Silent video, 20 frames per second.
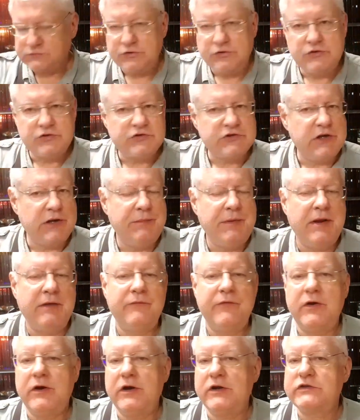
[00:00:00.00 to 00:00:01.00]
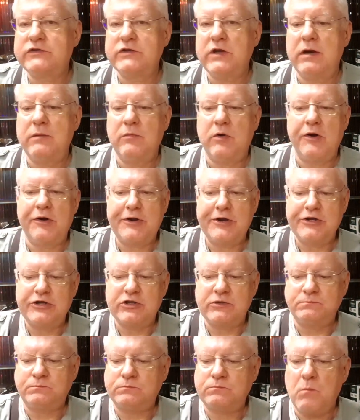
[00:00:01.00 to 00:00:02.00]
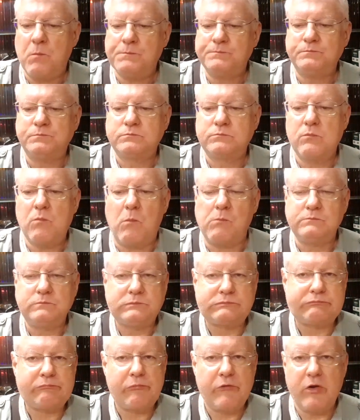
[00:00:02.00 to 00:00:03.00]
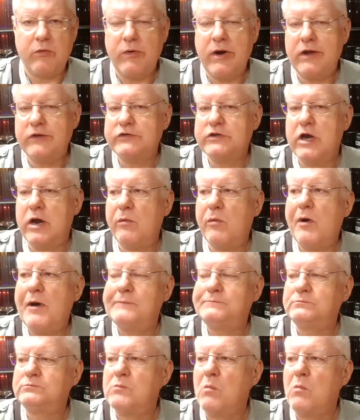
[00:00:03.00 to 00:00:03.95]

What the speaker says: you see me in various night markets around Taiwan.